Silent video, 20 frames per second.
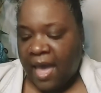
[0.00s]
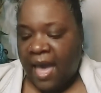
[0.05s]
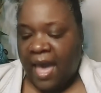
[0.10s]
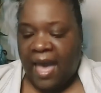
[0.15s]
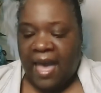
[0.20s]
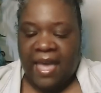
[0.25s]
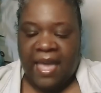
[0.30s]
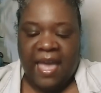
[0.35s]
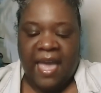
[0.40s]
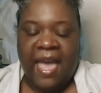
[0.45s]

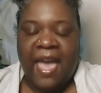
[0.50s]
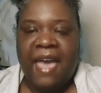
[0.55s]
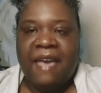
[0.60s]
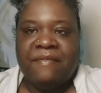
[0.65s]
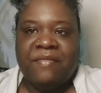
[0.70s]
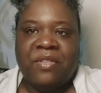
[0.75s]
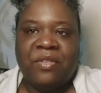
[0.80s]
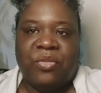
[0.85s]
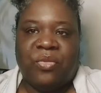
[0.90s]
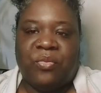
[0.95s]
I
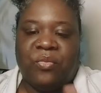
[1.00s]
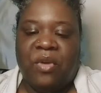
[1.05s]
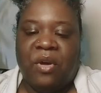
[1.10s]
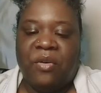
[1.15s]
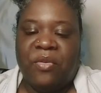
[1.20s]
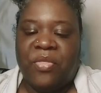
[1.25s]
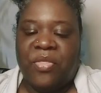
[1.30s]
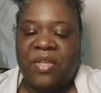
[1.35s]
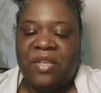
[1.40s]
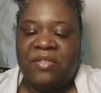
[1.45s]
have to
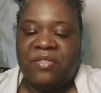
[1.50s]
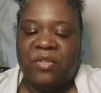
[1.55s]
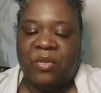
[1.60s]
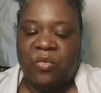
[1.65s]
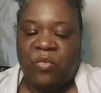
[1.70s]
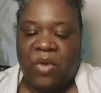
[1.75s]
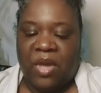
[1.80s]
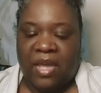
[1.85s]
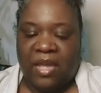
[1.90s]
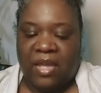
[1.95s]
throw this
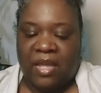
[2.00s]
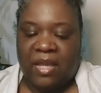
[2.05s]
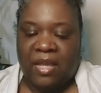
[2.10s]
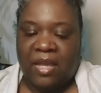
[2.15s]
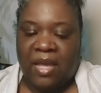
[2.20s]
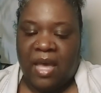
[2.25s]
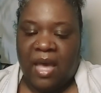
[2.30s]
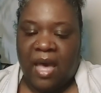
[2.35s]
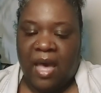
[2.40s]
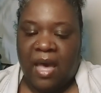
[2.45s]
away.
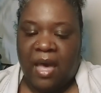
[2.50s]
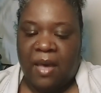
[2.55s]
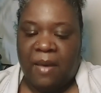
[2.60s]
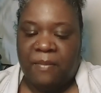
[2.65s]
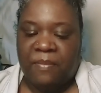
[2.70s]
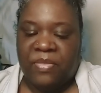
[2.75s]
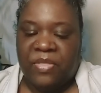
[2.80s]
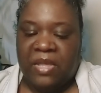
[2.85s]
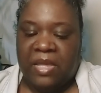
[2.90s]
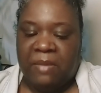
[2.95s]

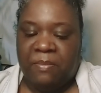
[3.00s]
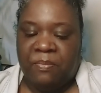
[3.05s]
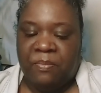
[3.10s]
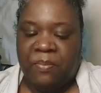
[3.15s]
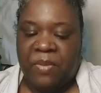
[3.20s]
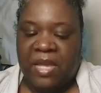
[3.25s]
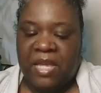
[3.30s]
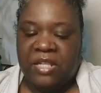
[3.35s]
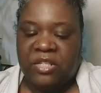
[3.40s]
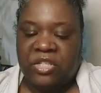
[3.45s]
The
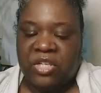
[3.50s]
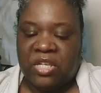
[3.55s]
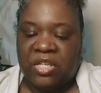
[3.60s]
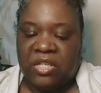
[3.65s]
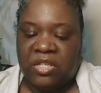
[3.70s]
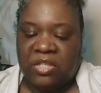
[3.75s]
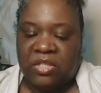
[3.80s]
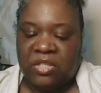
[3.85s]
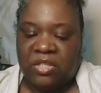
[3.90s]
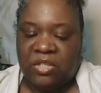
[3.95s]
peach
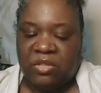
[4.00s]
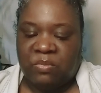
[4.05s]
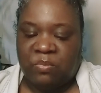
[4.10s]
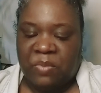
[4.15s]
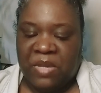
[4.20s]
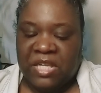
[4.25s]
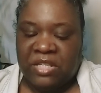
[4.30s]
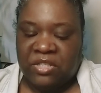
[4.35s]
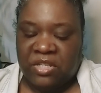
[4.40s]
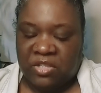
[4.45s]
and
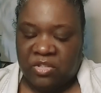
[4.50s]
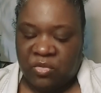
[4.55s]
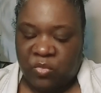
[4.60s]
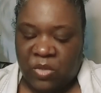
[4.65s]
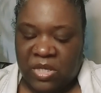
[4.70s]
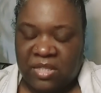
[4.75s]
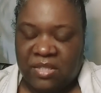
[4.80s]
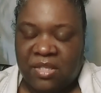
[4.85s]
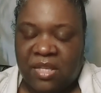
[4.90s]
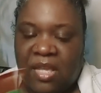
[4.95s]

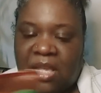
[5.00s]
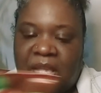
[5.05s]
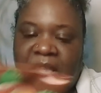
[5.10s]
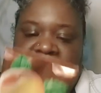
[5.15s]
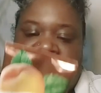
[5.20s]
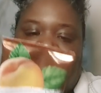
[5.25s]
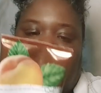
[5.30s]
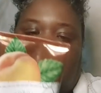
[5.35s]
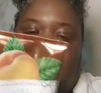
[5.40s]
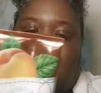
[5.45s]
sweet tea.
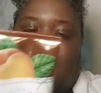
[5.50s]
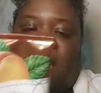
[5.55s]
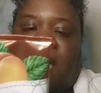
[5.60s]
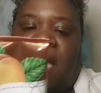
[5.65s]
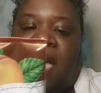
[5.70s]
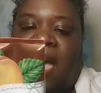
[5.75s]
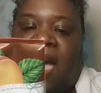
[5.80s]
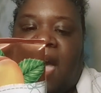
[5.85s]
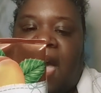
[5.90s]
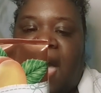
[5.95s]

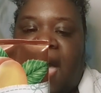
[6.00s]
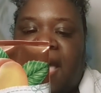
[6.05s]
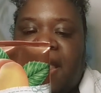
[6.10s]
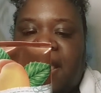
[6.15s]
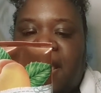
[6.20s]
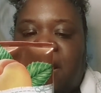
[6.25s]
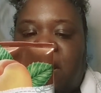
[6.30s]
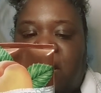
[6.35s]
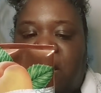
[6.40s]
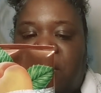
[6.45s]
I
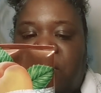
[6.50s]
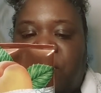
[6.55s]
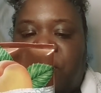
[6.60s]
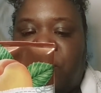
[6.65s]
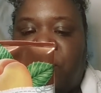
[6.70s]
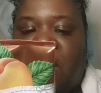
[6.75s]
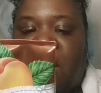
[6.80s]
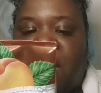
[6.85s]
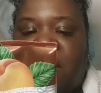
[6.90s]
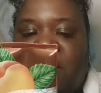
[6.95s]
didn't go
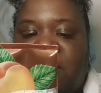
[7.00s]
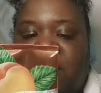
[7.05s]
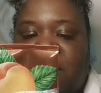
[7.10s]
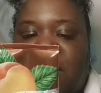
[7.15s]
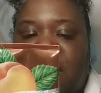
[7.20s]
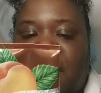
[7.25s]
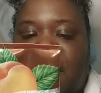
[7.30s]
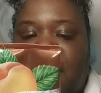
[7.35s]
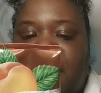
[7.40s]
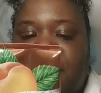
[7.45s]
through all of it,
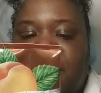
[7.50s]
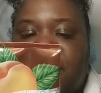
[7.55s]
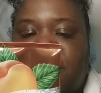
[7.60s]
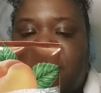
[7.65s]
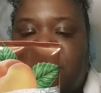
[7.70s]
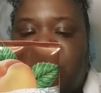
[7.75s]
guys.